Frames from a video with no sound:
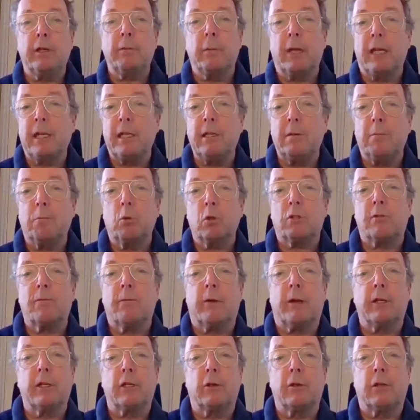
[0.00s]
me. Wasn't
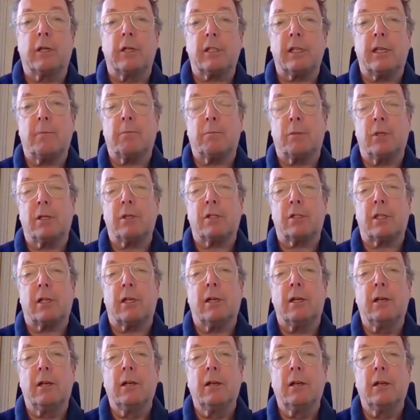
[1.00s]
very good at it, but